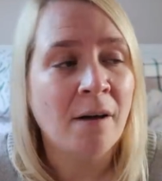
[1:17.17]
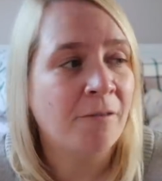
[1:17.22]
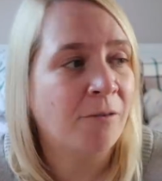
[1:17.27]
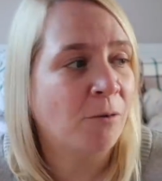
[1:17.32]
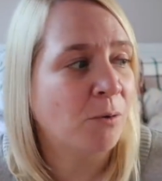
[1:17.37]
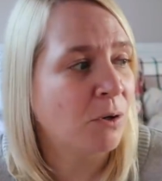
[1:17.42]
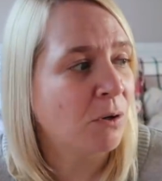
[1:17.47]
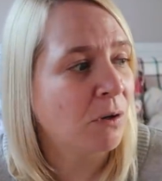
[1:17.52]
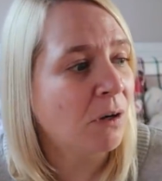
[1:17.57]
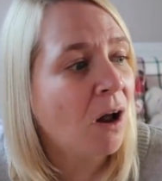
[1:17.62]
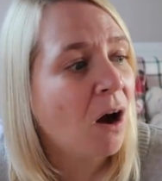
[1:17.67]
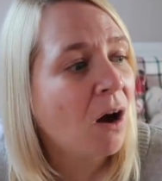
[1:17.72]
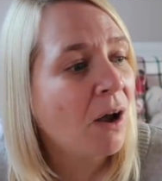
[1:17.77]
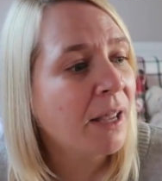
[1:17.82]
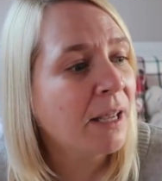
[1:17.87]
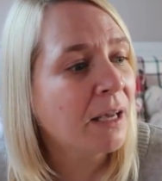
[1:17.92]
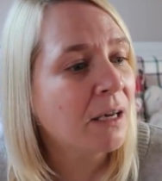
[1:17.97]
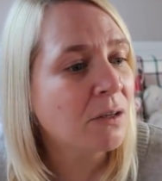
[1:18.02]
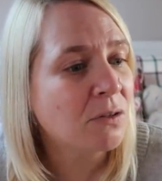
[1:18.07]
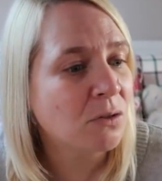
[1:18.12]
for all your
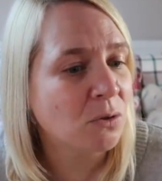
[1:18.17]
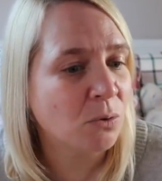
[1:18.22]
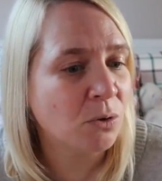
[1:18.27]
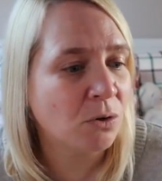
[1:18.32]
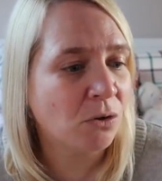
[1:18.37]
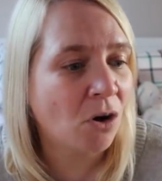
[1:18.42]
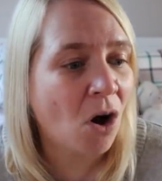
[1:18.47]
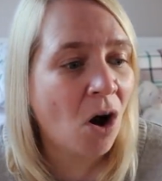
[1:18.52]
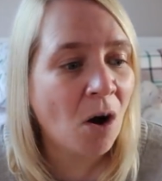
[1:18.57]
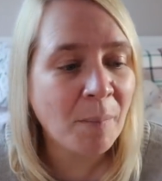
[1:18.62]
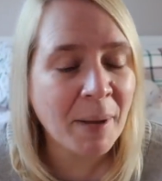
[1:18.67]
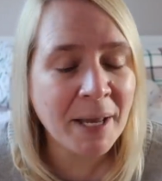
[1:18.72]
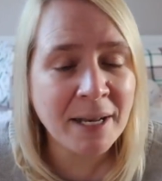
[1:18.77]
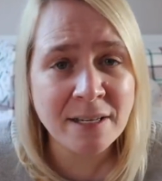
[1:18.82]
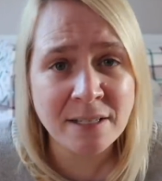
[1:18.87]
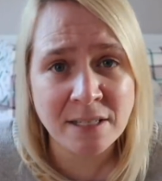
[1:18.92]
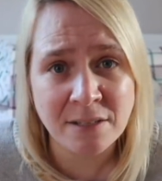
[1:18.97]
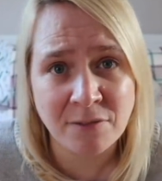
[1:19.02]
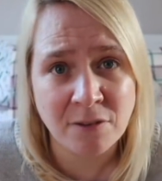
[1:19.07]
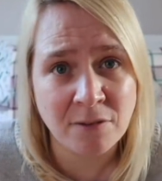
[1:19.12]
likes all your
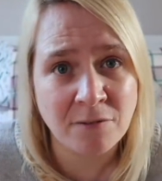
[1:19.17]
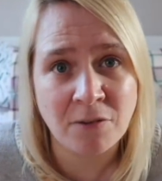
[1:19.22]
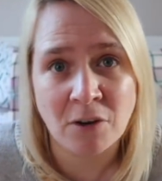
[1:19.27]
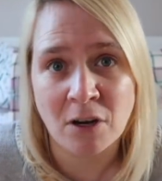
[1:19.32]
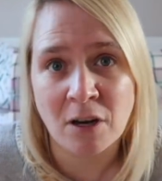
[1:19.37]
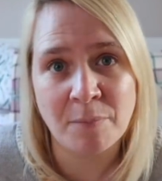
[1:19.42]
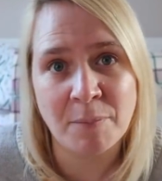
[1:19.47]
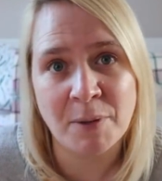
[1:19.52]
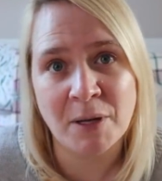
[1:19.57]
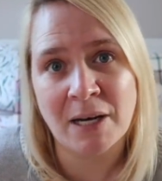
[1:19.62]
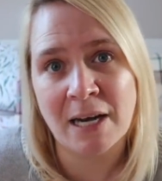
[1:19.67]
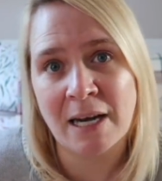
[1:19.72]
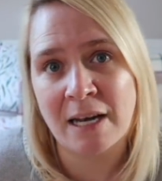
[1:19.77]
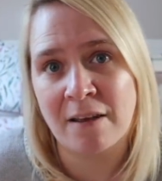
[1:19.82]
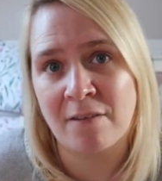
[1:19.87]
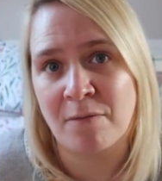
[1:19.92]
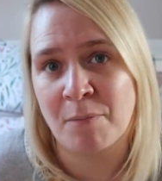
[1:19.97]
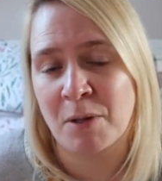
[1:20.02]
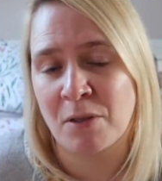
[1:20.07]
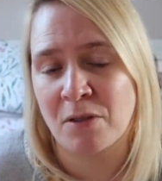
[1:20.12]
comments if you followed me on
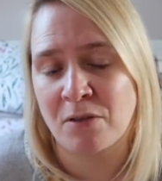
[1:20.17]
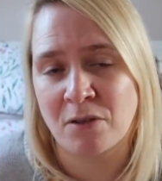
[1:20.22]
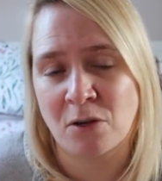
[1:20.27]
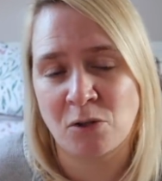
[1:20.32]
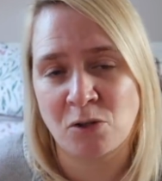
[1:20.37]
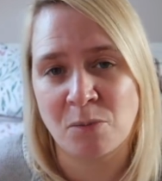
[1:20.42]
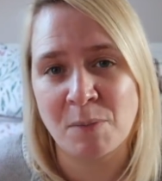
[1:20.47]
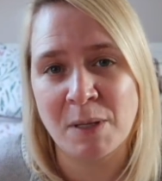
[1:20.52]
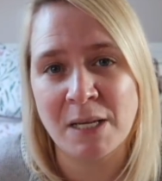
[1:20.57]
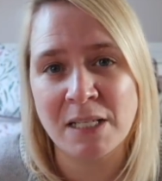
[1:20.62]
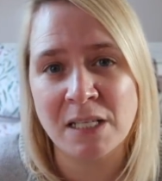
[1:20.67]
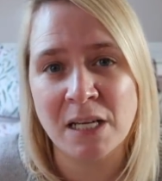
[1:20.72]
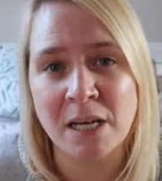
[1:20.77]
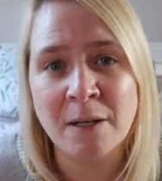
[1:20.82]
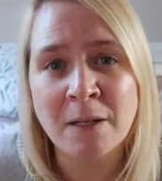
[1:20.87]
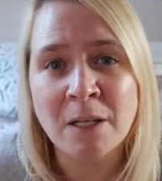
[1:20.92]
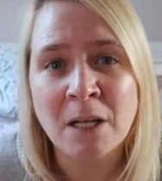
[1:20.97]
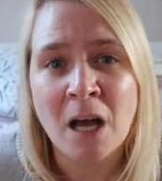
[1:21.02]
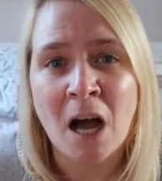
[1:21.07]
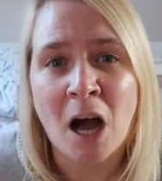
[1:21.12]
any of my other social media